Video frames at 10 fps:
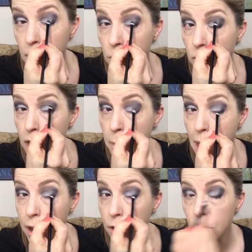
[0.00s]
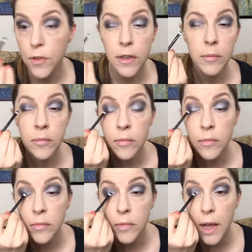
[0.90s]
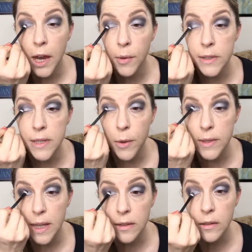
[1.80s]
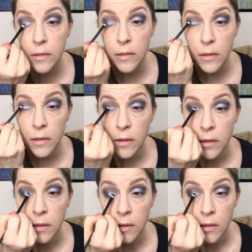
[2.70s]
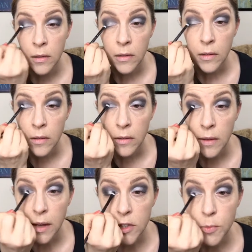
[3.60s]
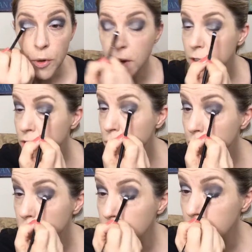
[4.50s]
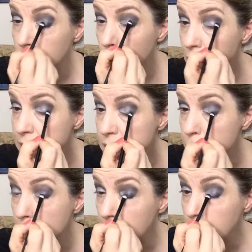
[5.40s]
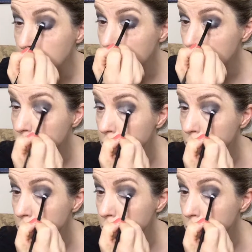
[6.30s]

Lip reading: I'm just kind of patting over the iris. I always like to not spread it out too thin so it gets muddy, but